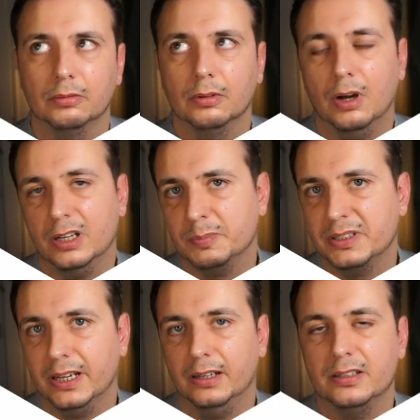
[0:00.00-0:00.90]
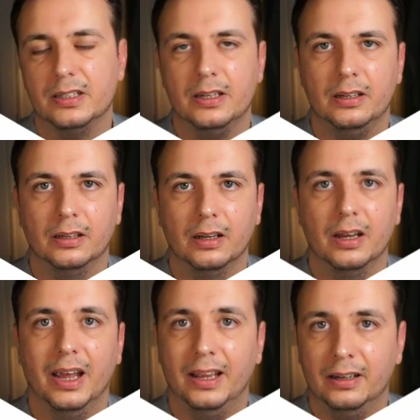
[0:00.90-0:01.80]
hospitality,
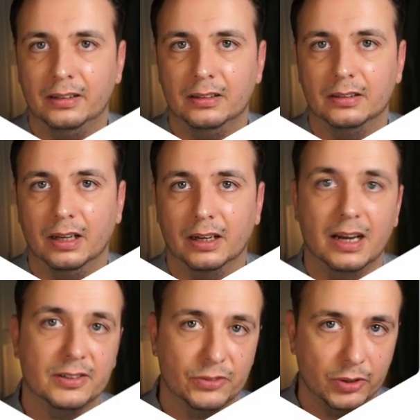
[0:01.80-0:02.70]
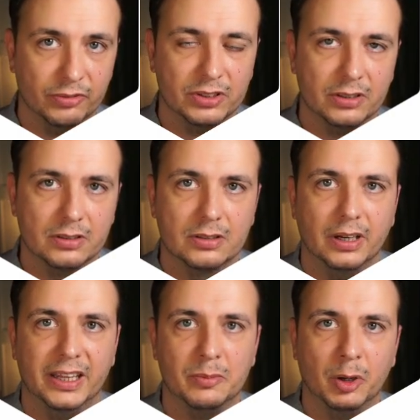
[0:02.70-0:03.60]
and kinds of services
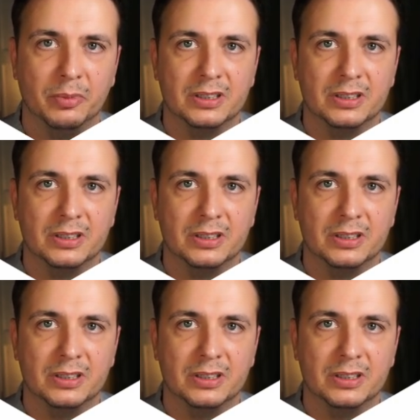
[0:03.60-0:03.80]
at the moment,